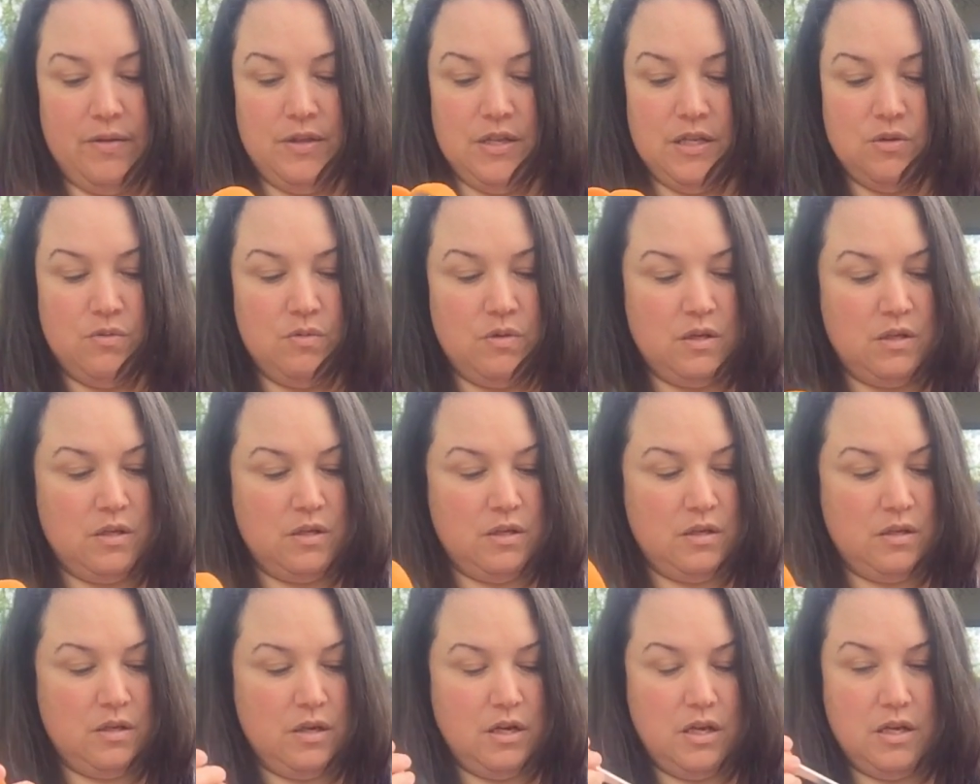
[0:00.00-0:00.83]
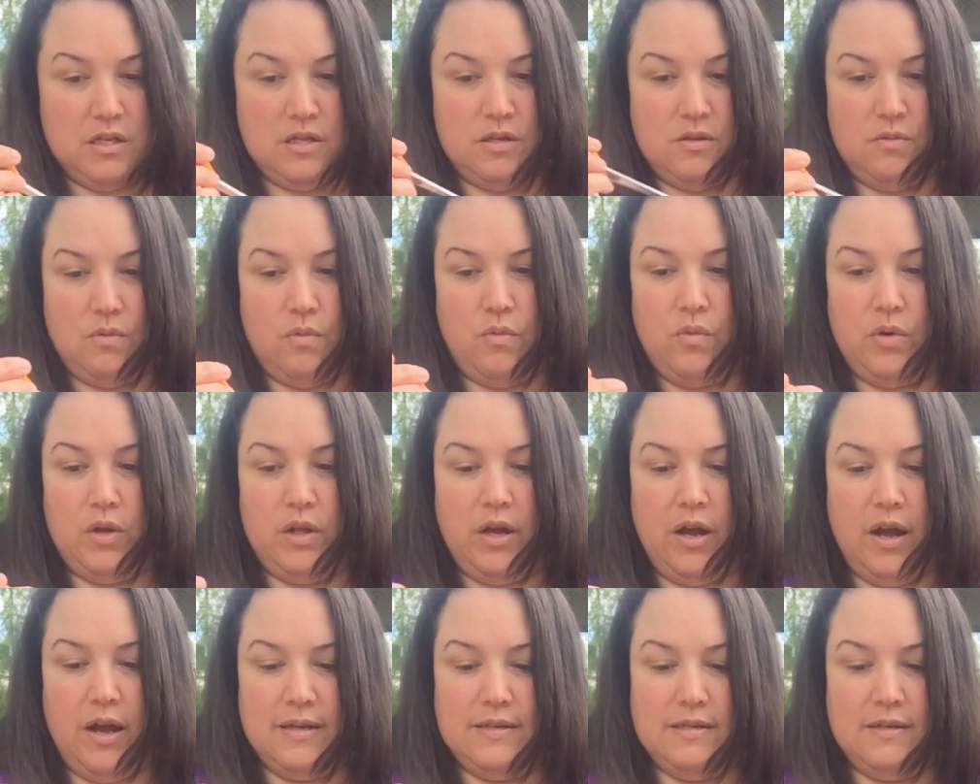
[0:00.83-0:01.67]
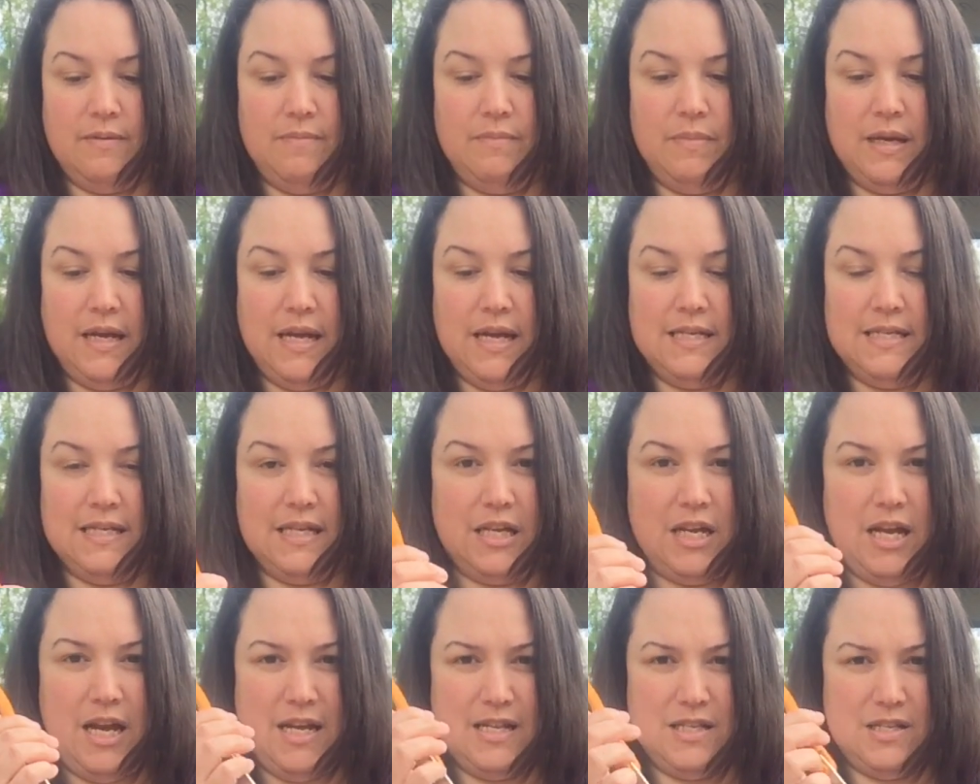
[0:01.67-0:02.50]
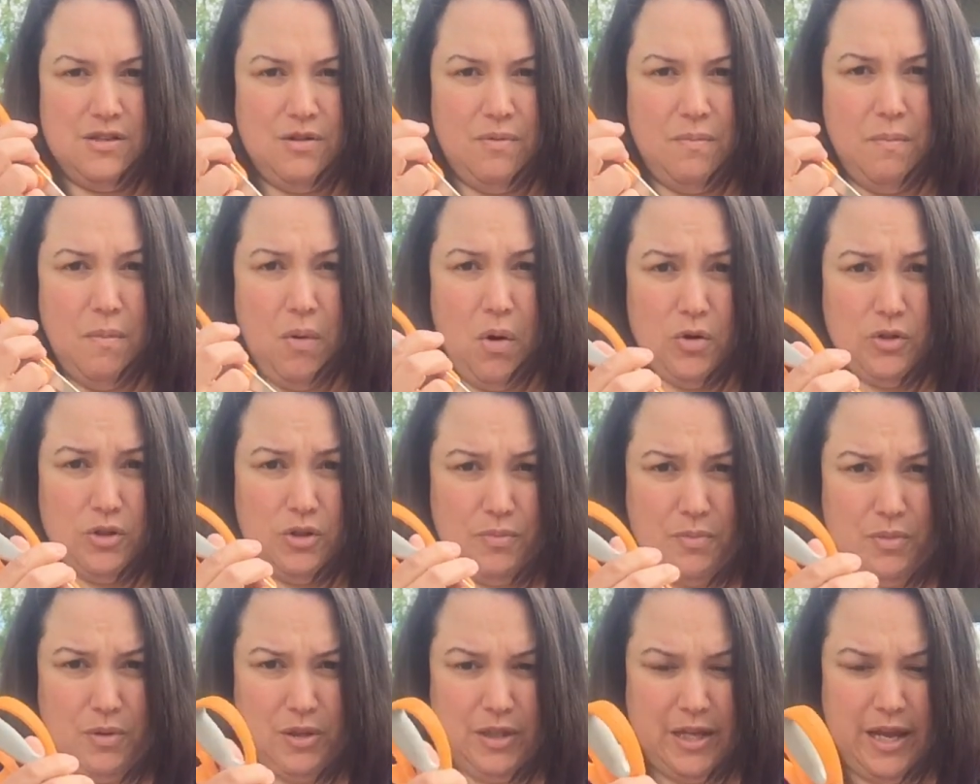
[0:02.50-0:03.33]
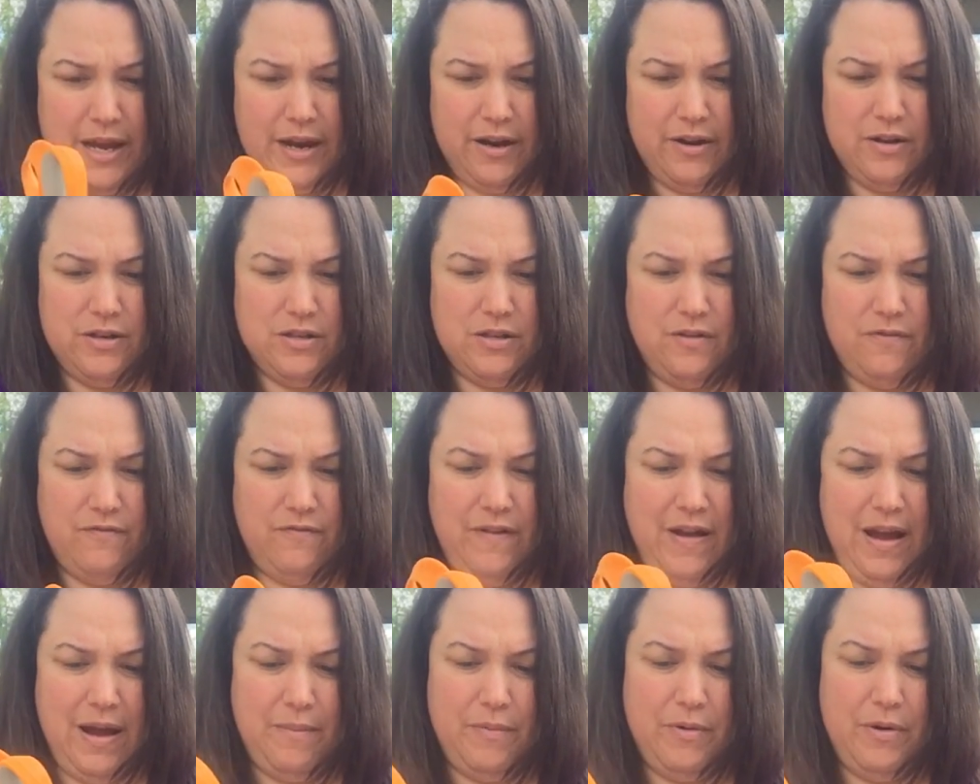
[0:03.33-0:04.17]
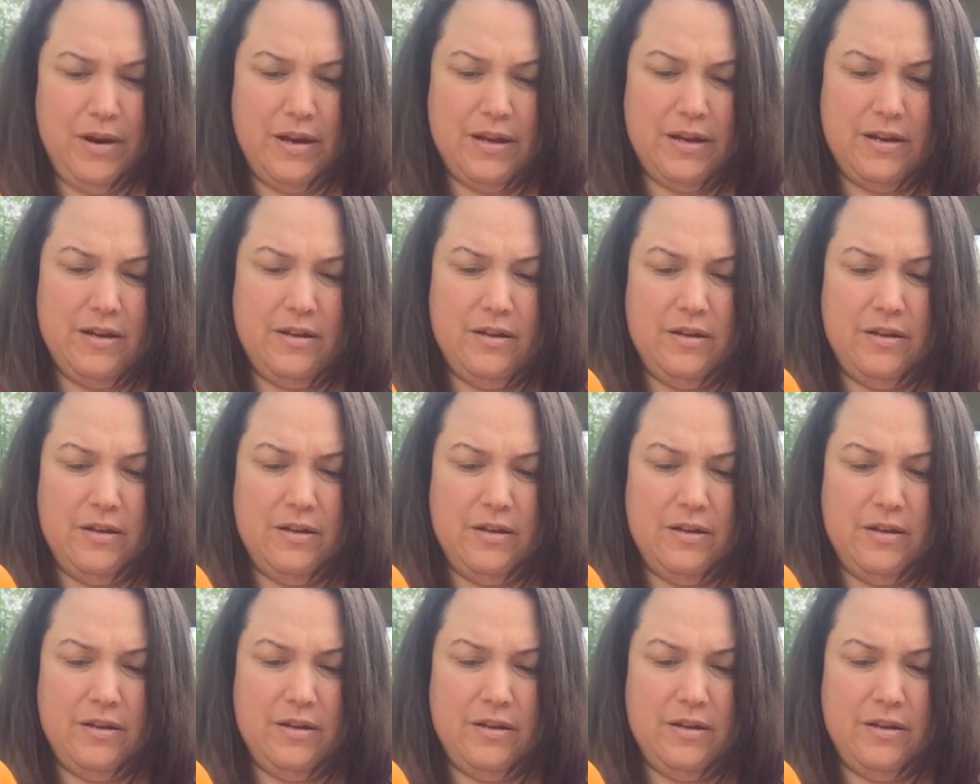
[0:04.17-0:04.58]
This one is really awesome because it cuts through multiple layers of fabric.